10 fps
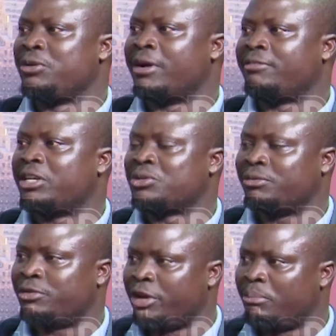you are first
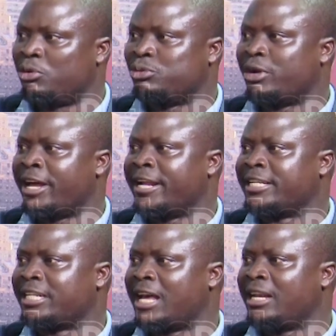of all able to
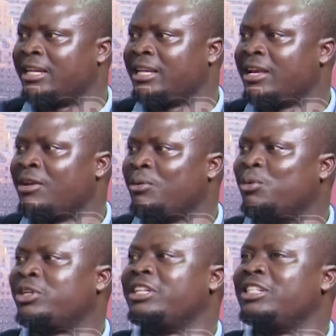understand
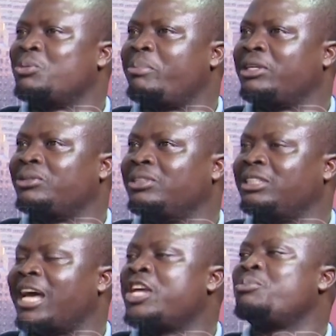what this
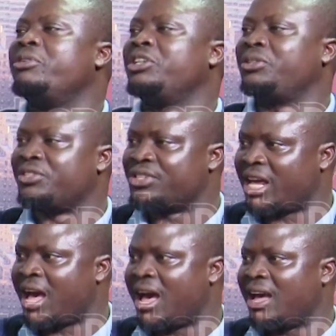person's aspirations
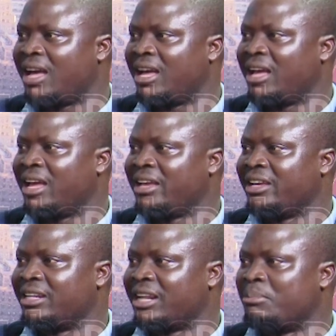are
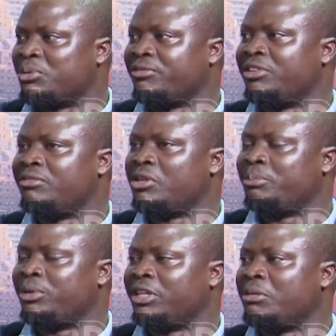in terms of
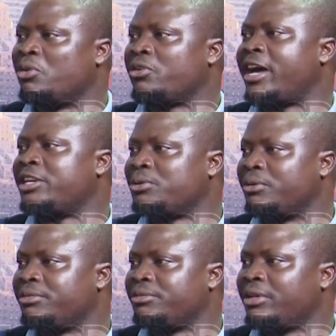developing him or
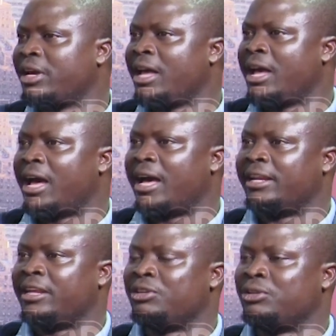herself. Mm. And
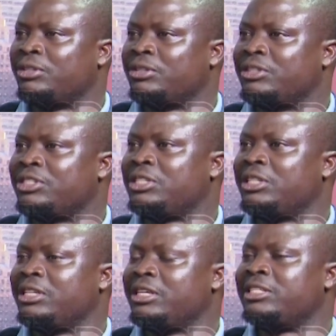then he's,
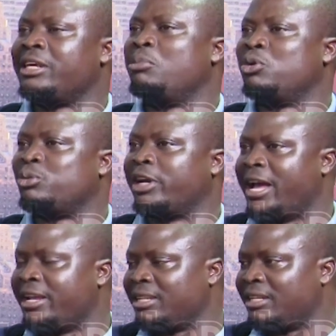he's able to
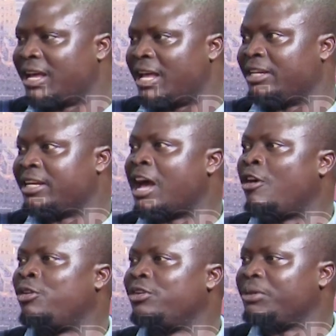guide and
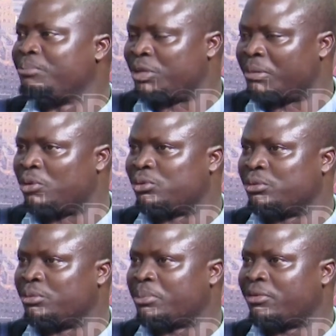now be able
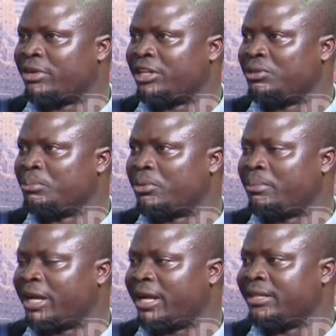to provide you
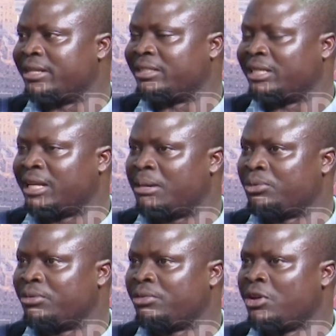proper guidance in terms
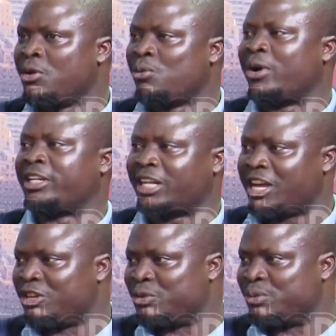of what
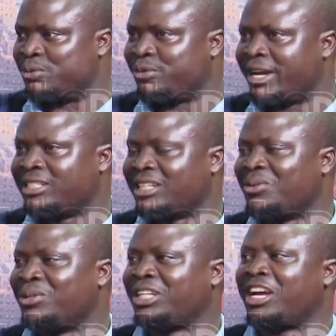can you do first,
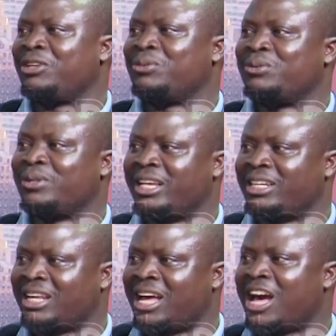what can you do
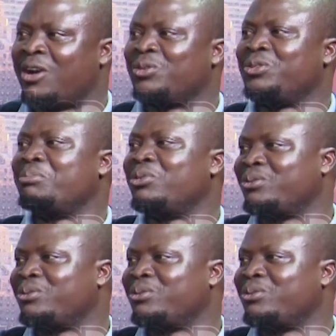later. Do they have the to